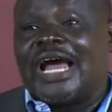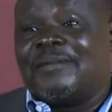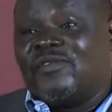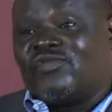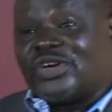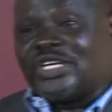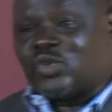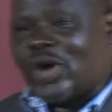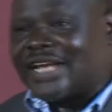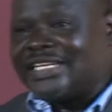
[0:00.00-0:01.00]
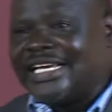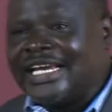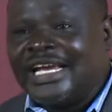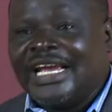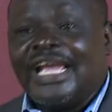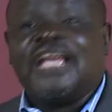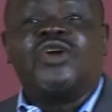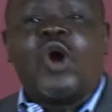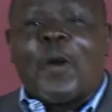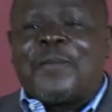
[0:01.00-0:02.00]
and before this Word, it
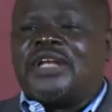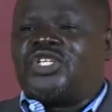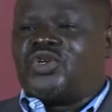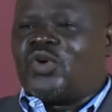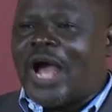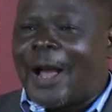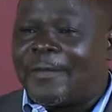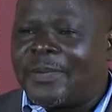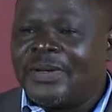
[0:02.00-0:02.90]
opens you up.